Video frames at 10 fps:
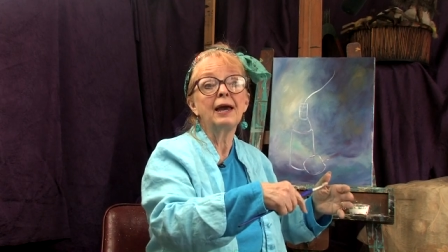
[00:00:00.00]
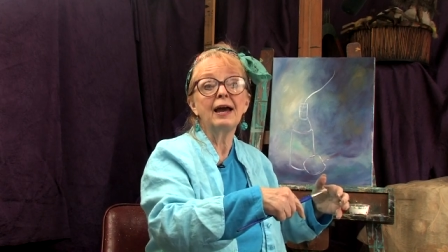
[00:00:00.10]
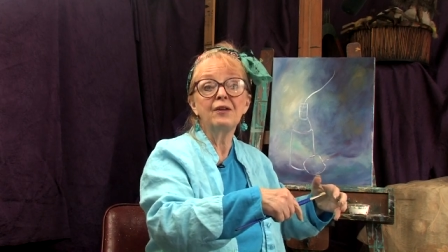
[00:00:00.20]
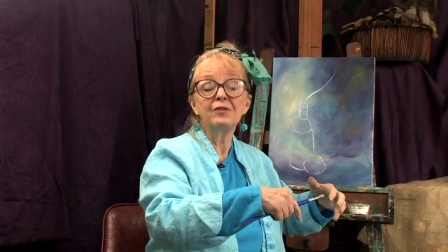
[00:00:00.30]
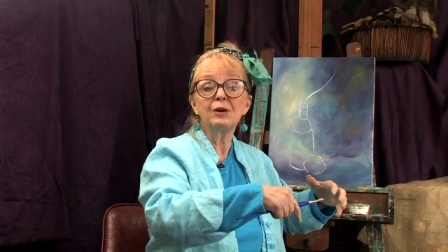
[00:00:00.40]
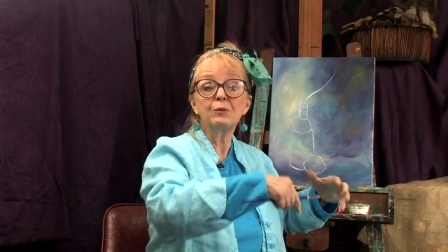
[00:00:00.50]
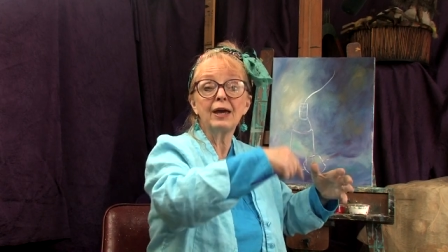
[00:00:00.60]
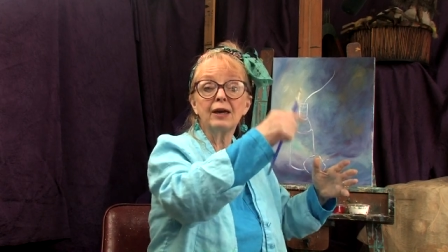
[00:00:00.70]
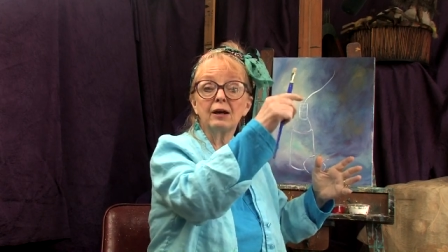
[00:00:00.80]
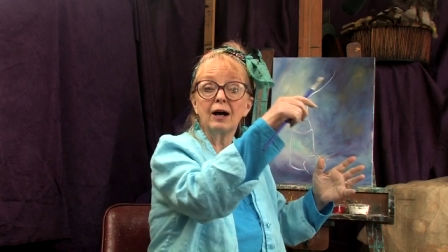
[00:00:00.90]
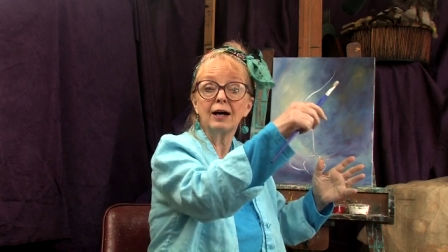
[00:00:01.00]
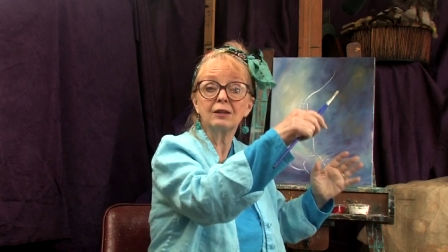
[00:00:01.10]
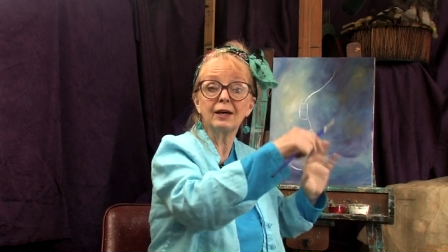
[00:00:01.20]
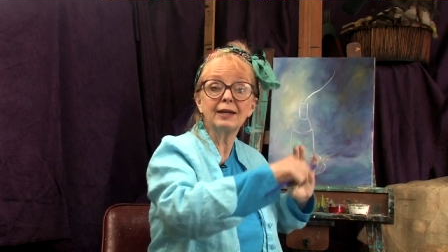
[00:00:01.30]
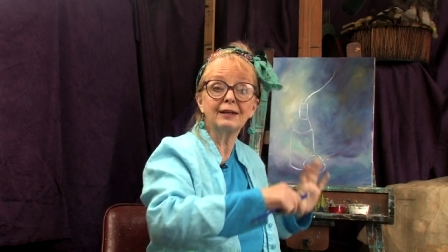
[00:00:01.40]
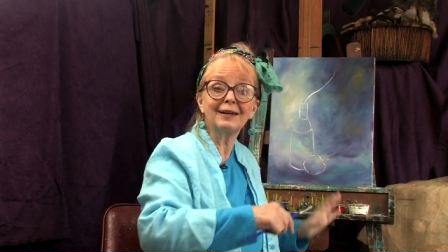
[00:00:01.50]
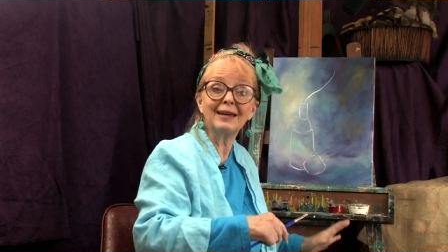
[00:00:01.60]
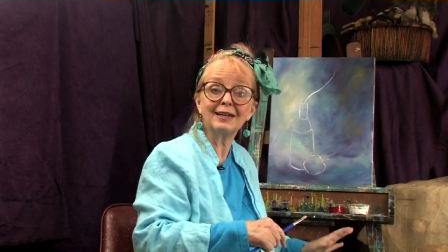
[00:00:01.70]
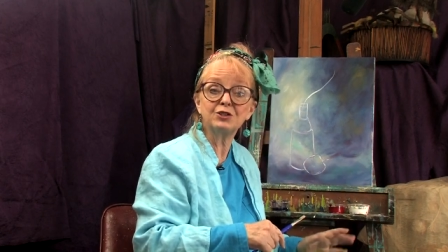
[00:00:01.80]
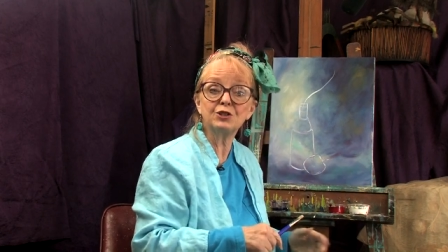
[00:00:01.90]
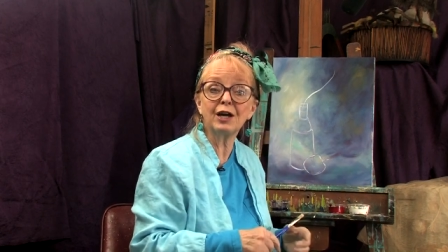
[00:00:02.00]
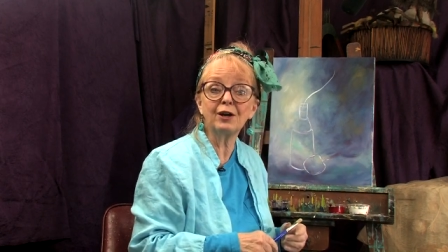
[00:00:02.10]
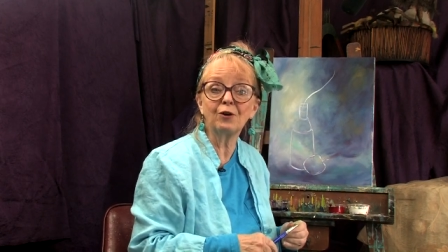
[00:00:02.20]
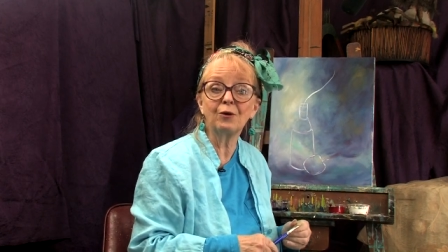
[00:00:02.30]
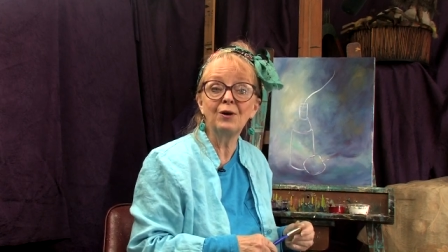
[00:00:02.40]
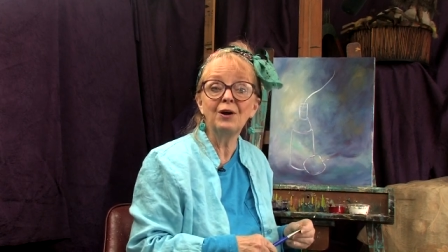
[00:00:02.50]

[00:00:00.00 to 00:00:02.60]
and then we add a highlight and a cast shadow,